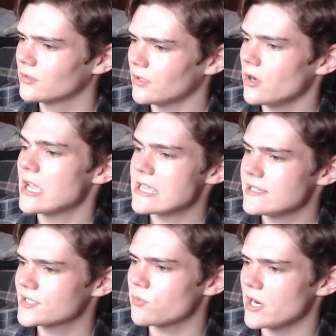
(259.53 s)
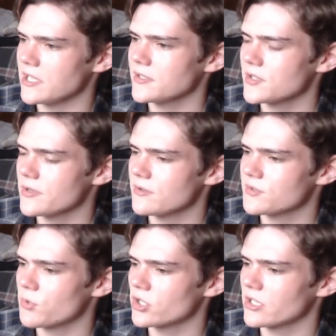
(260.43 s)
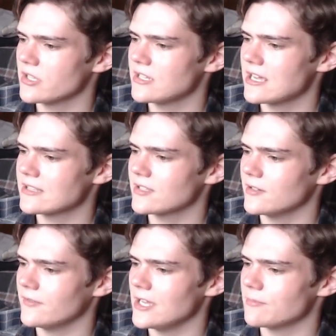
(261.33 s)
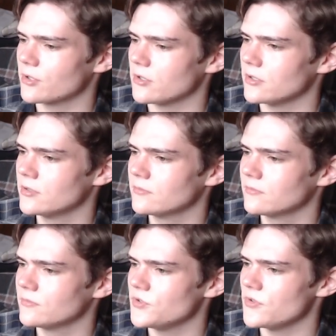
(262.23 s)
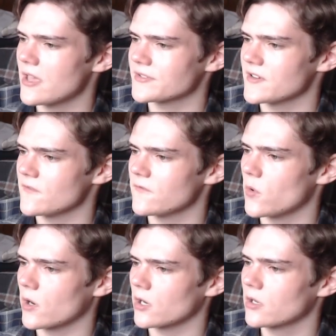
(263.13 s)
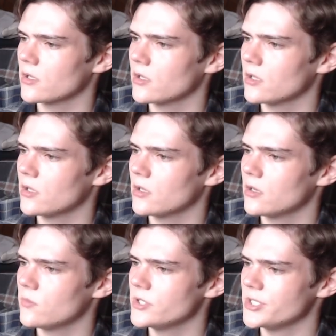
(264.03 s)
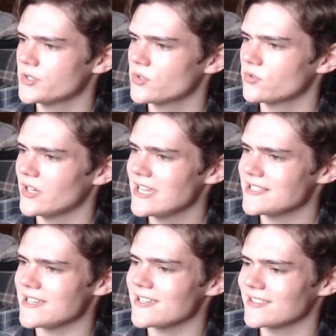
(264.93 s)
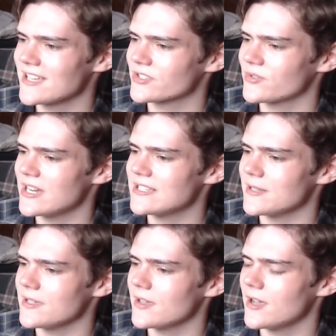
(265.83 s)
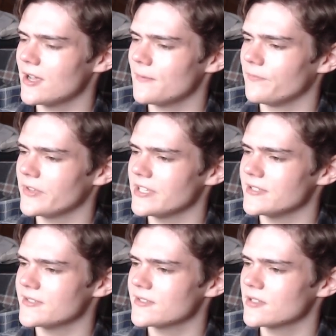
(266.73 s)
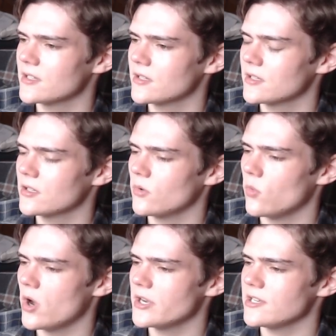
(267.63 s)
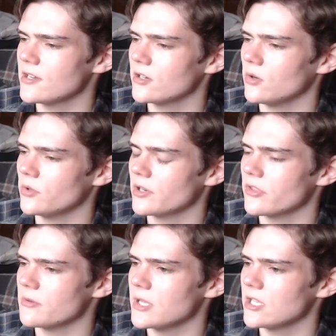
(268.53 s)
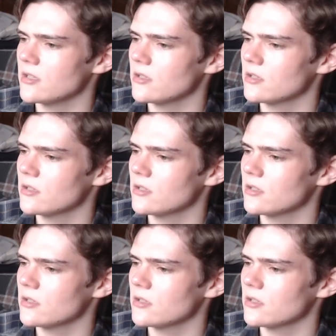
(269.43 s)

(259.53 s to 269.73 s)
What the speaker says: Okay, he's 20, so he was born on the 9th of April, 2004, which is crazy. That's crazy. He's 1 year older than me,